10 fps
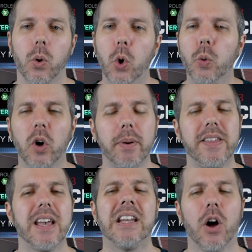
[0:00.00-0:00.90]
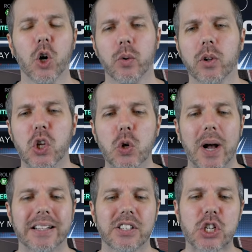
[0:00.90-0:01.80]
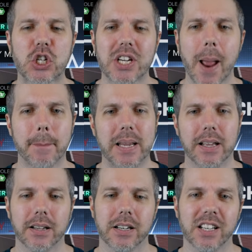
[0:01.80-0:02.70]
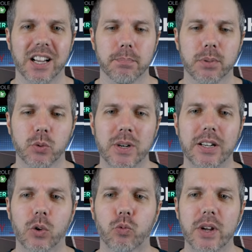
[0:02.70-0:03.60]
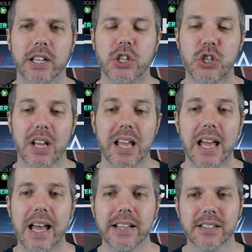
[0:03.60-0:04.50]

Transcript: Who will be the inaugural U S champion between Ridge and